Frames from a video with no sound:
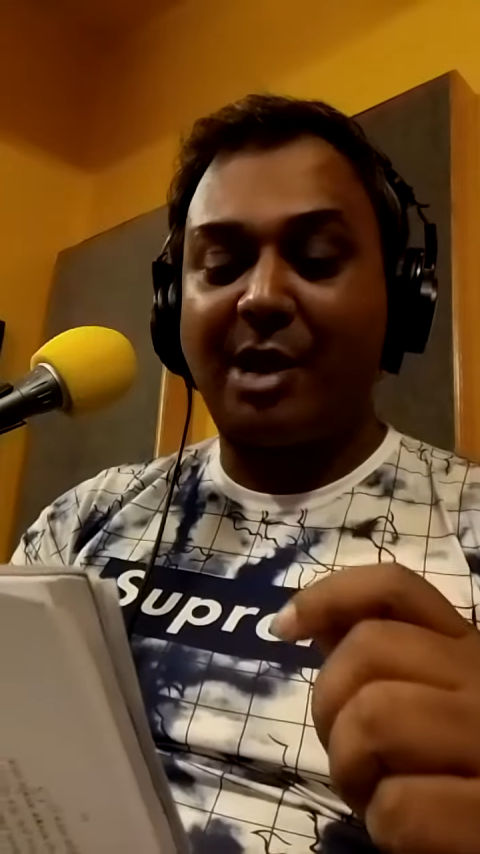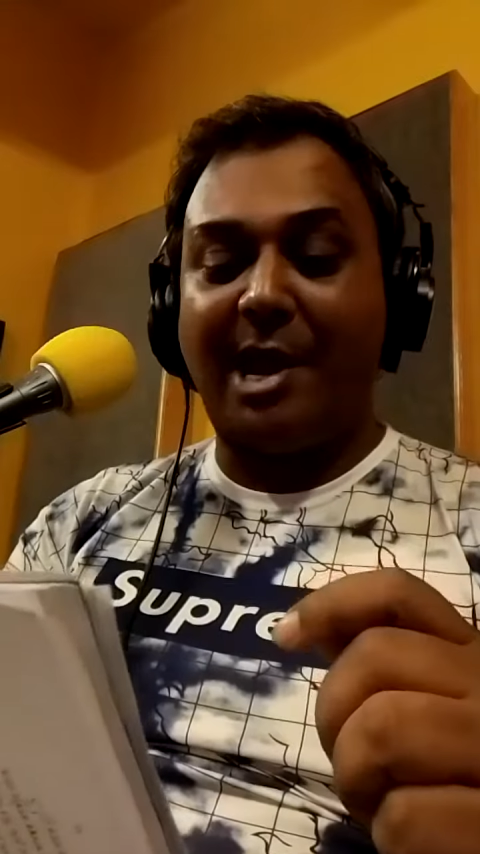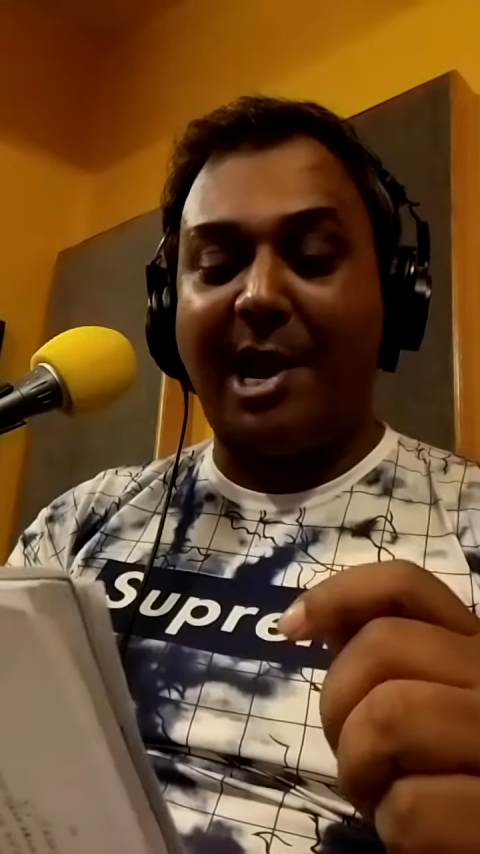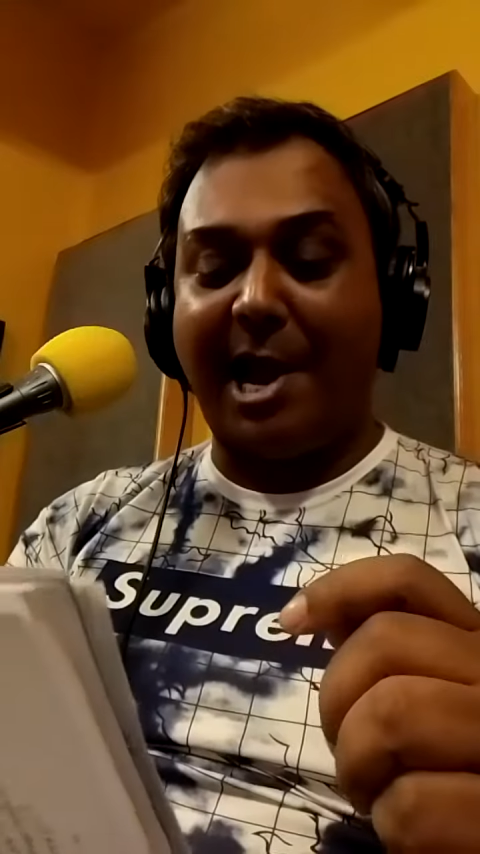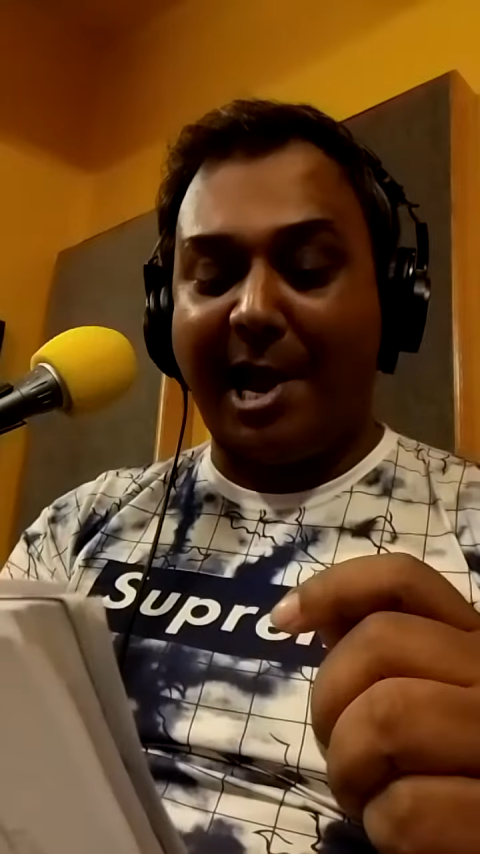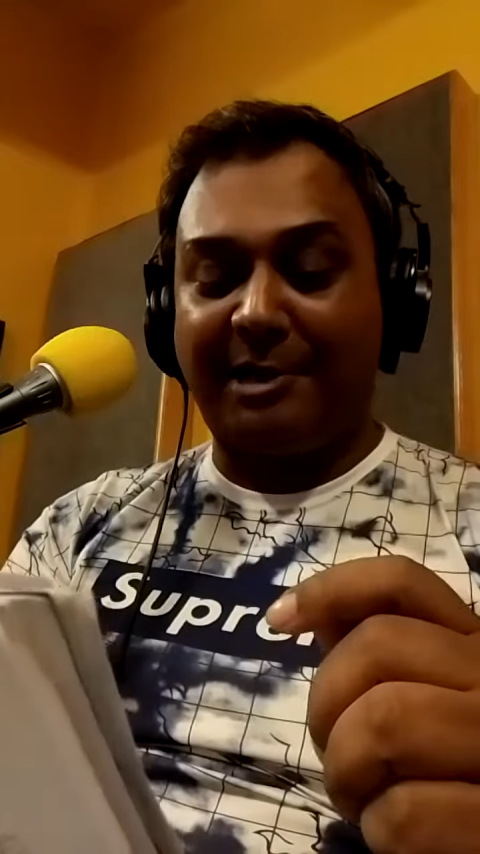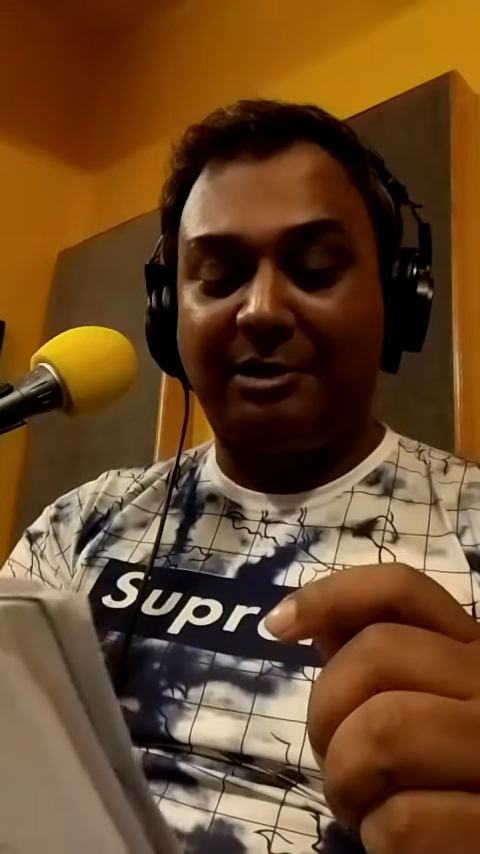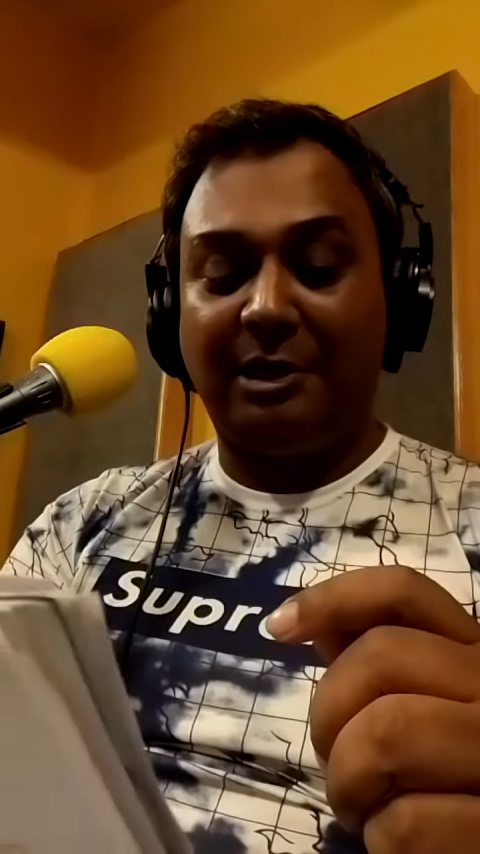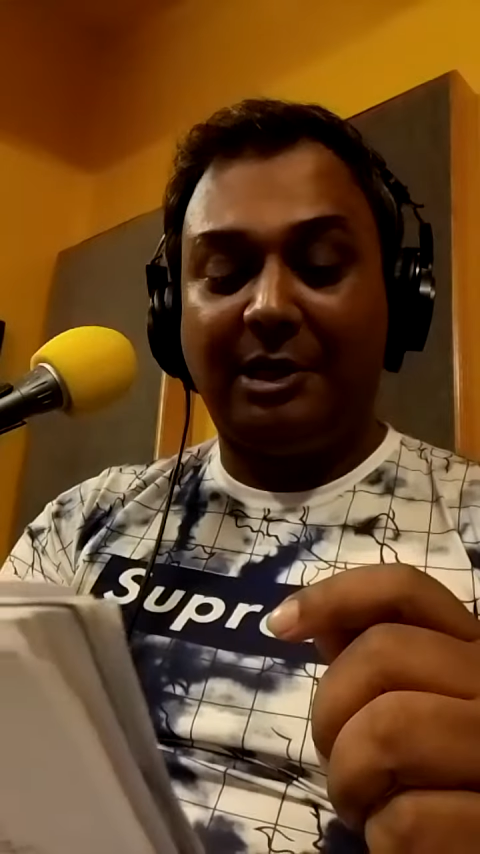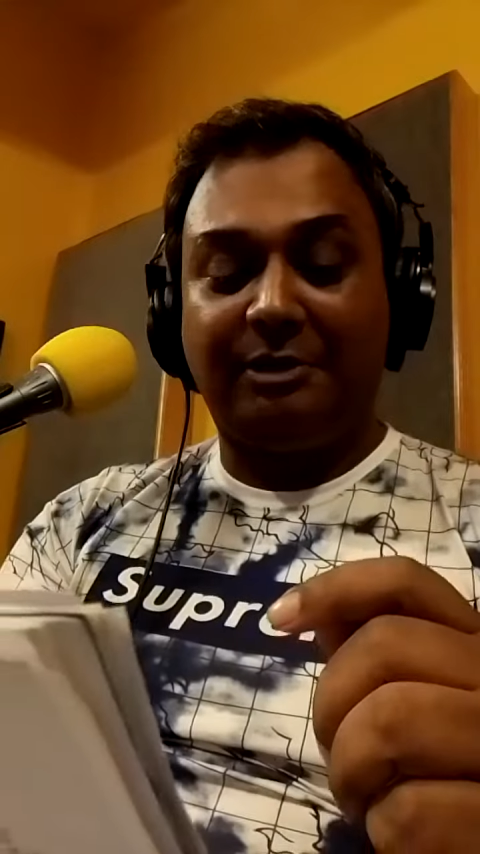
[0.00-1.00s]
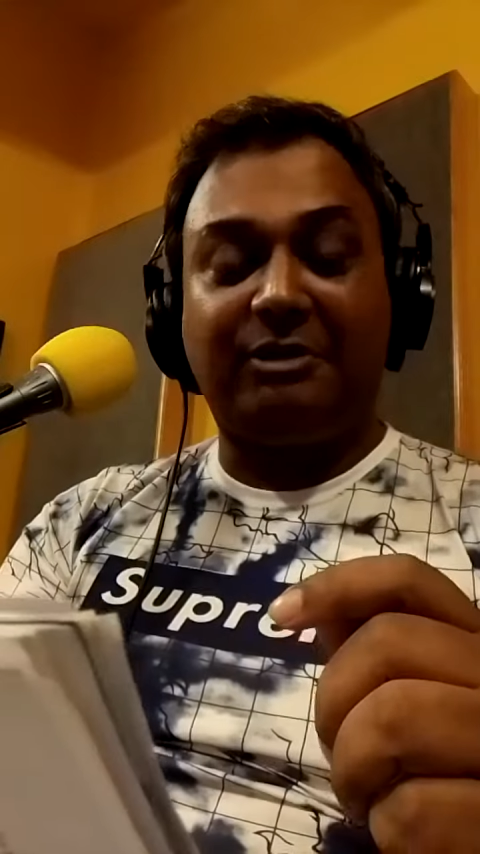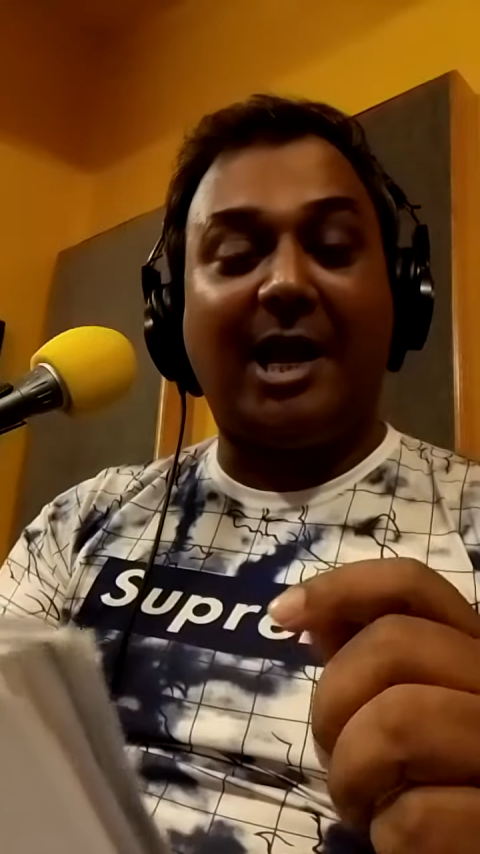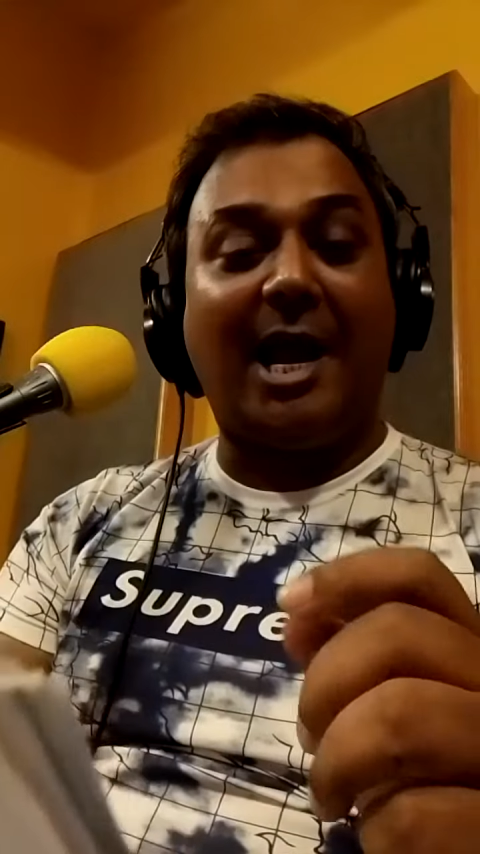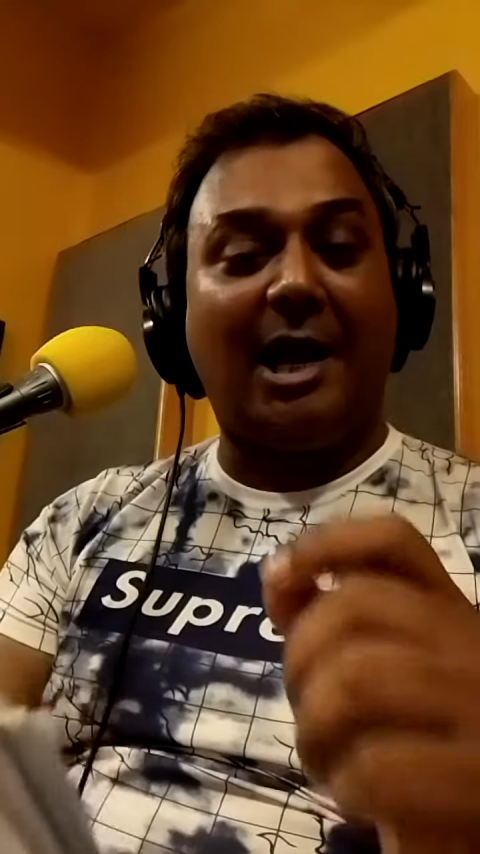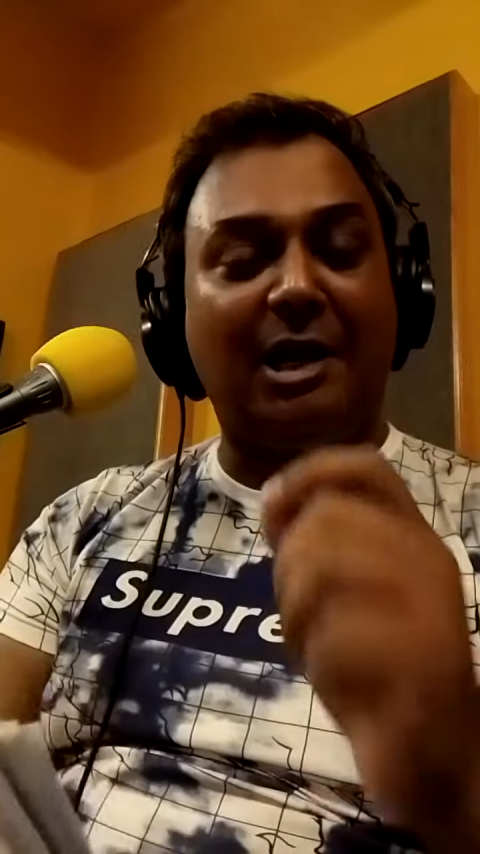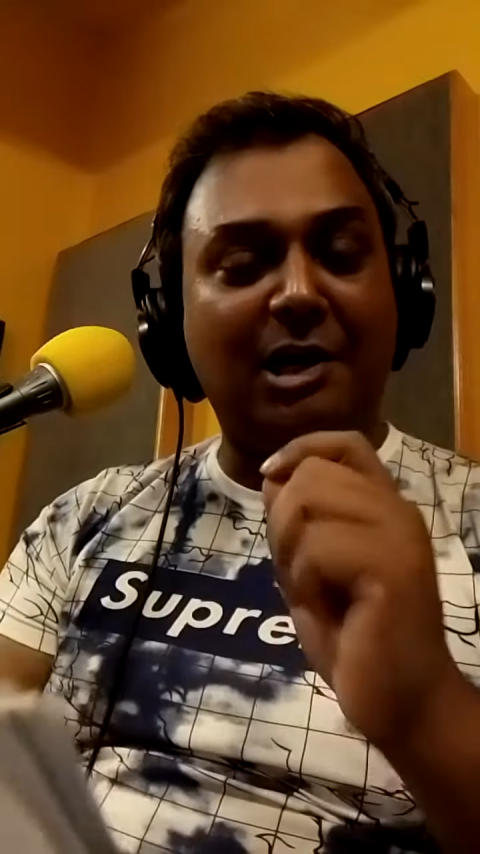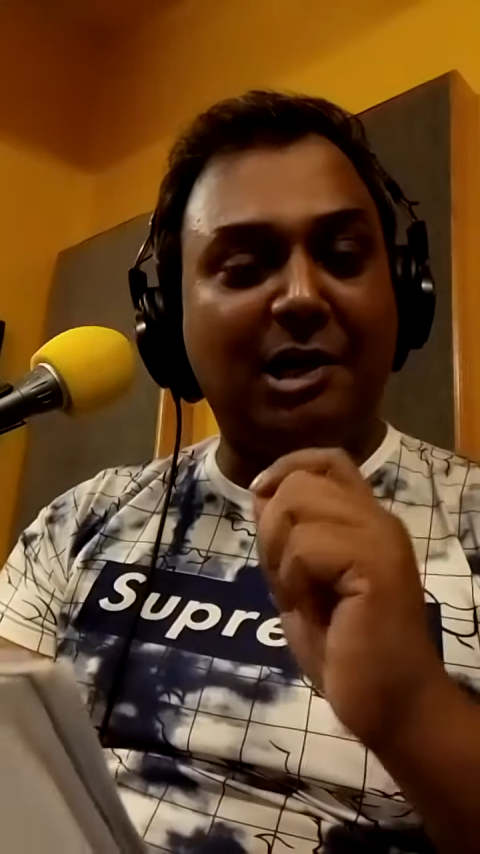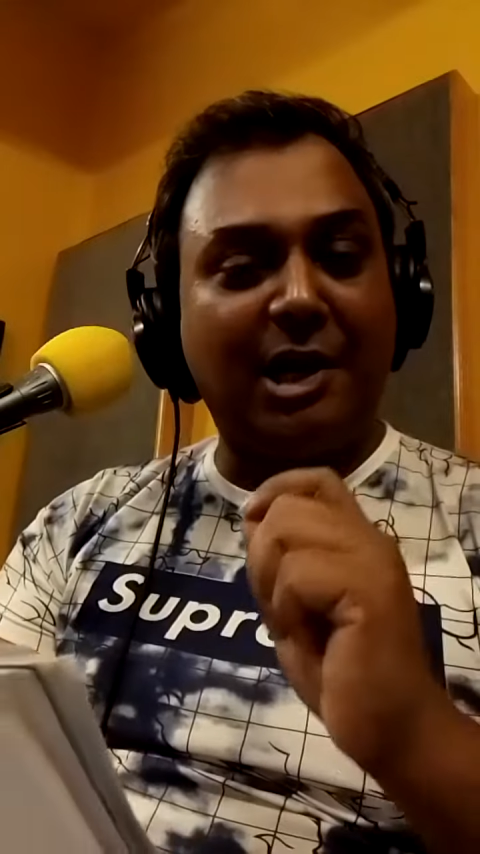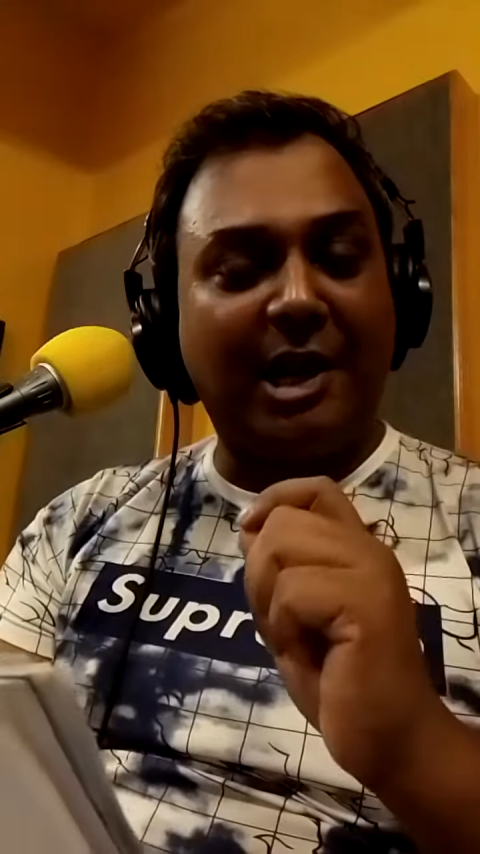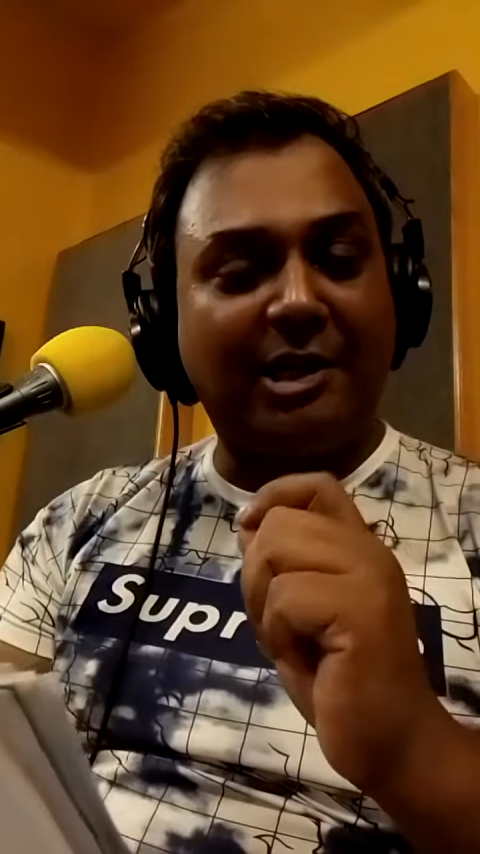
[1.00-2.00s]
and
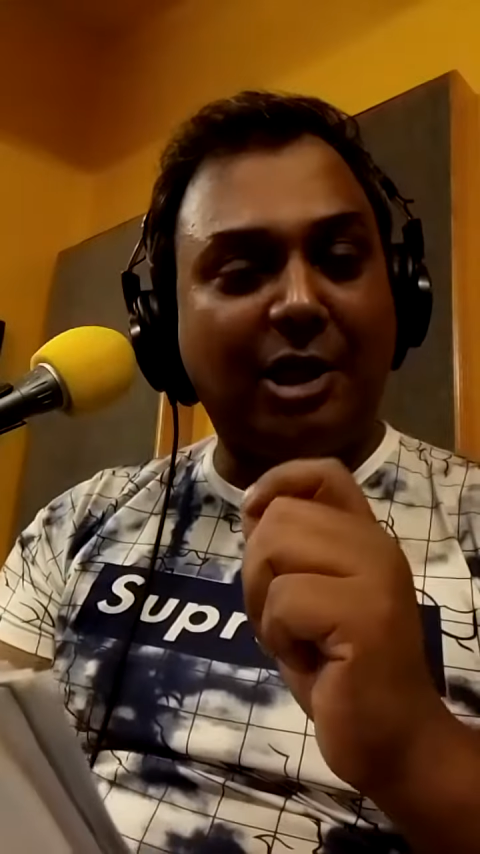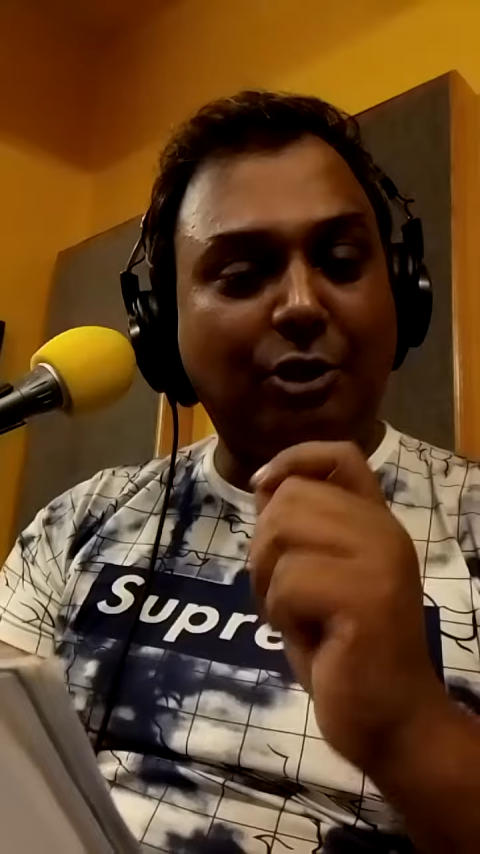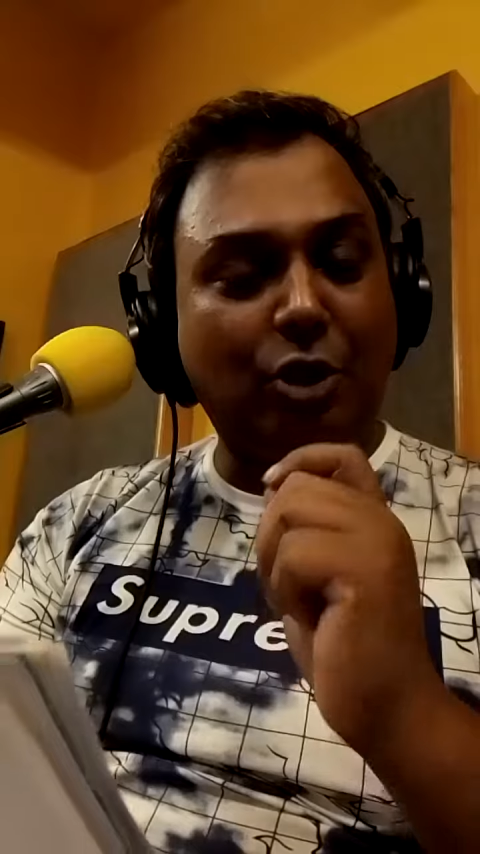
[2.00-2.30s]
the